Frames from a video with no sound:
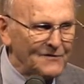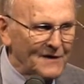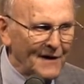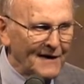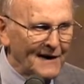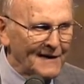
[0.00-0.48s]

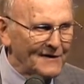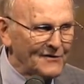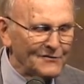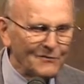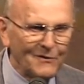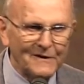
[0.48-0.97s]
So at
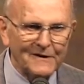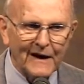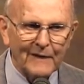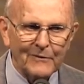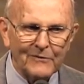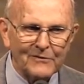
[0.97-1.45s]
least one
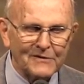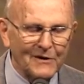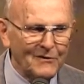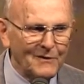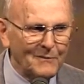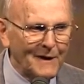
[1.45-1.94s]
time it was
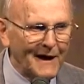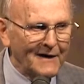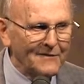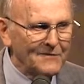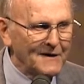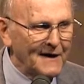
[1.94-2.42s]
on the back
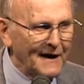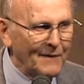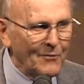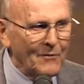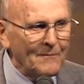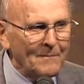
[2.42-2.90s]
of a
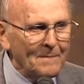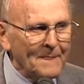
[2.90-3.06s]
camel.